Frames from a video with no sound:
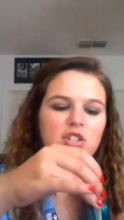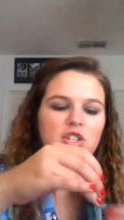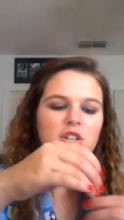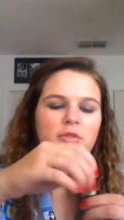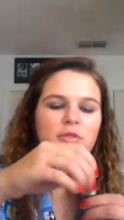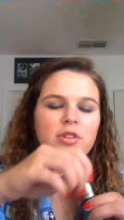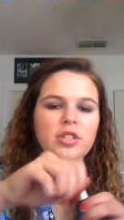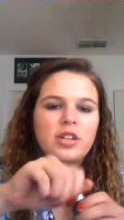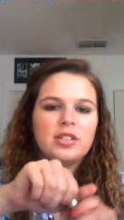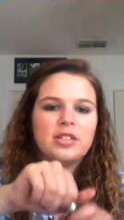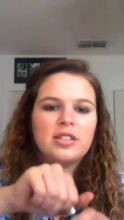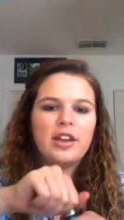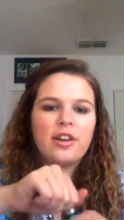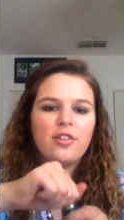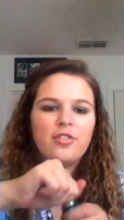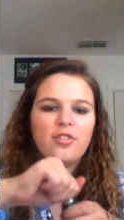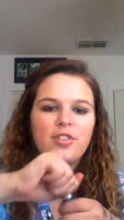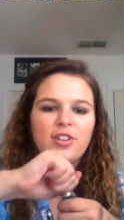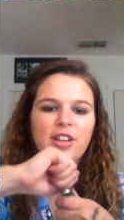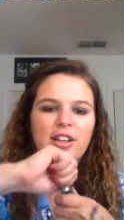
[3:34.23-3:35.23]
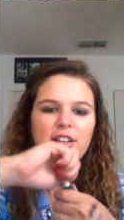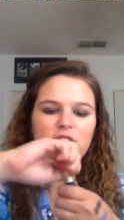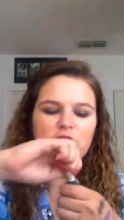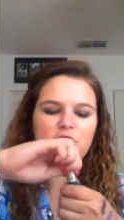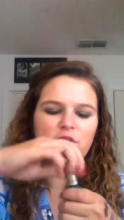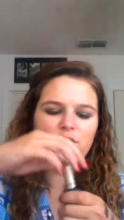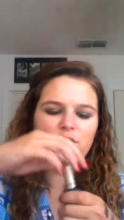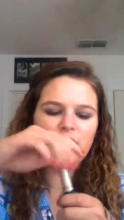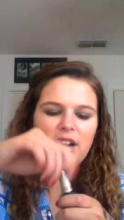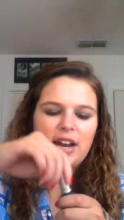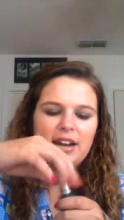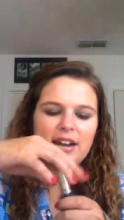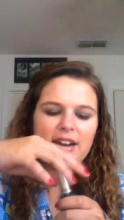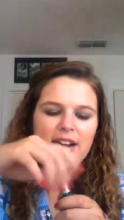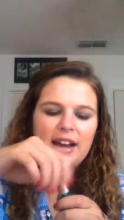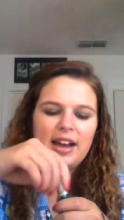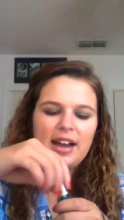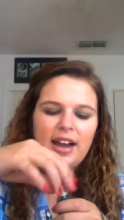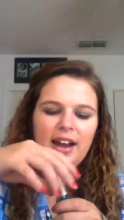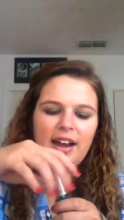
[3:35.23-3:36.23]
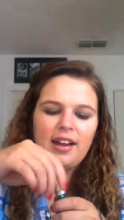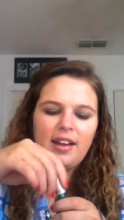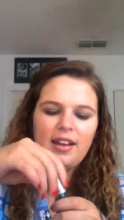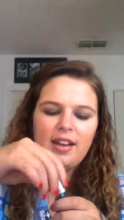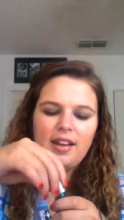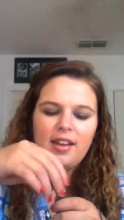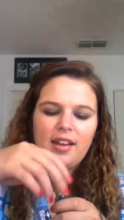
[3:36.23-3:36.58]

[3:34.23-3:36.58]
and it was on sale for like $2.99,